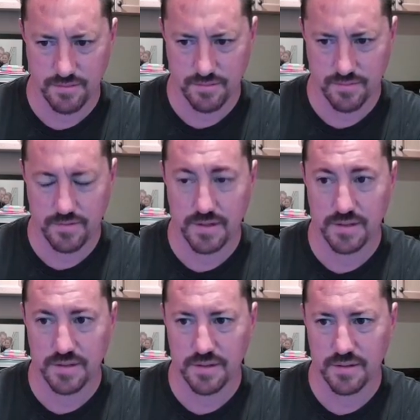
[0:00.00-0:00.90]
what
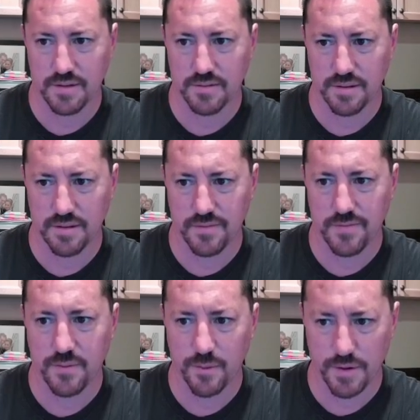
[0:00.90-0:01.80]
is this? He's in the
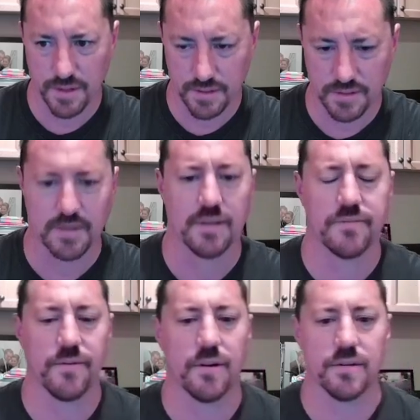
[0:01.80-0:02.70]
40s as
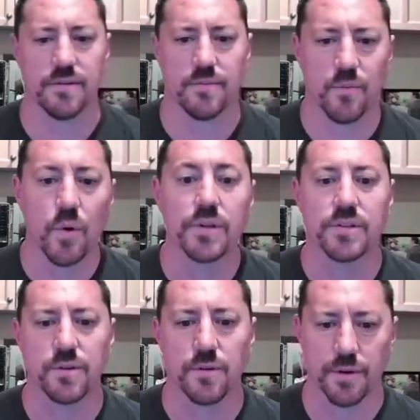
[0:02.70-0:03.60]
far as point
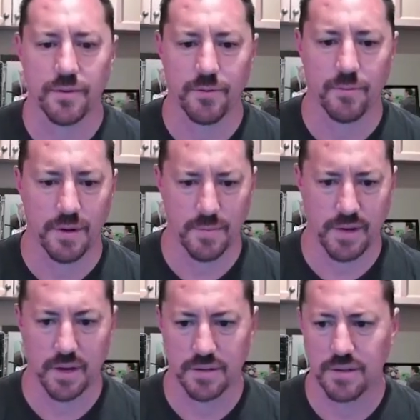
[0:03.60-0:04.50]
scoring for running
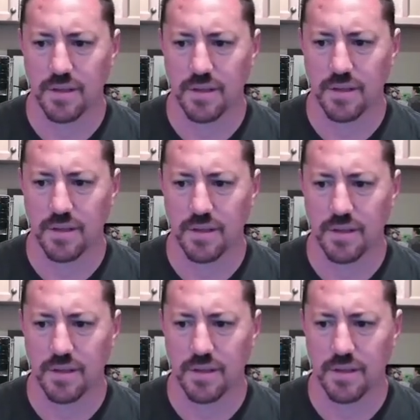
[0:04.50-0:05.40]
backs.
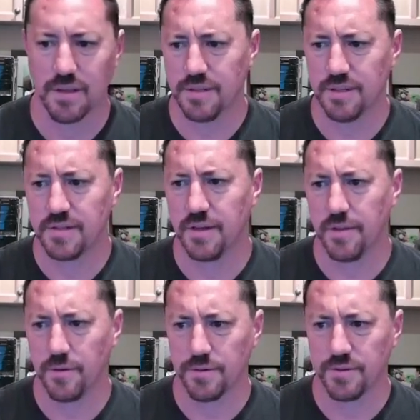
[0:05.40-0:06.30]
All right, so this doesn't tell you
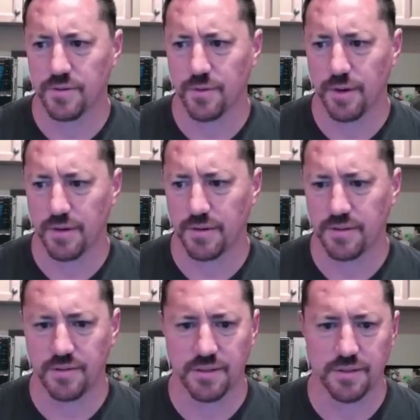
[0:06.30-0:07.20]
the whole story. You'll
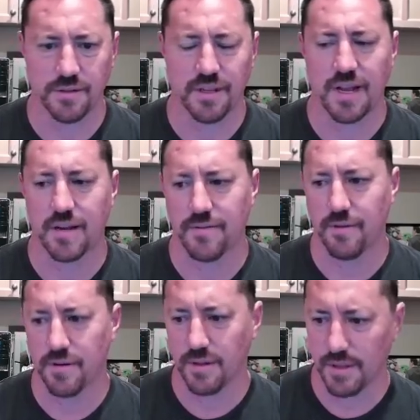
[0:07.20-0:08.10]
still need to look at it. If
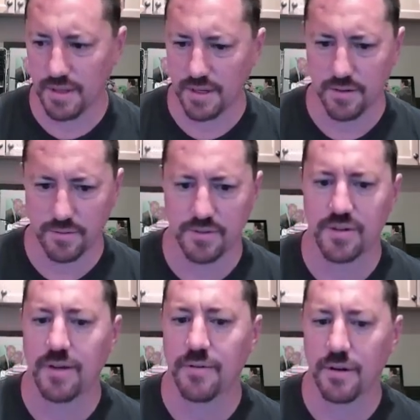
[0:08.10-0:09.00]
you're in a league and no one's
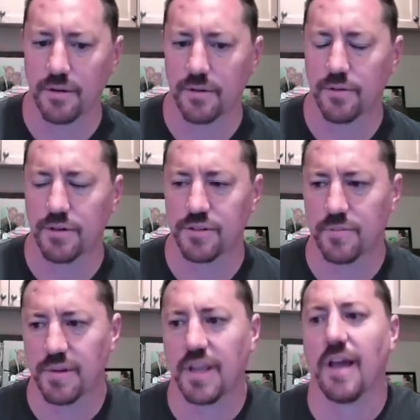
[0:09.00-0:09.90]
drafting
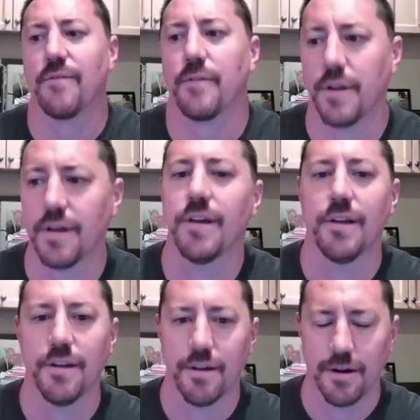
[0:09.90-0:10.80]
Christian McCaffrey,
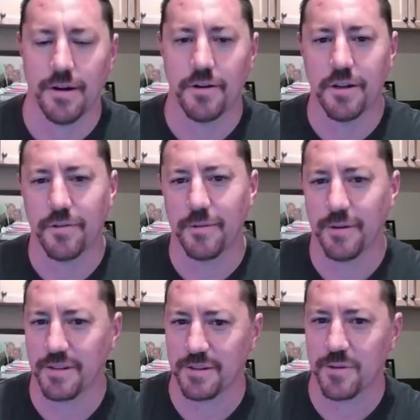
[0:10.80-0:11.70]
all right, you definitely
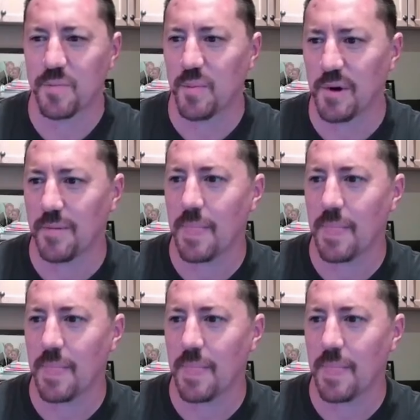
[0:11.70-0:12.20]
want to scoop him up.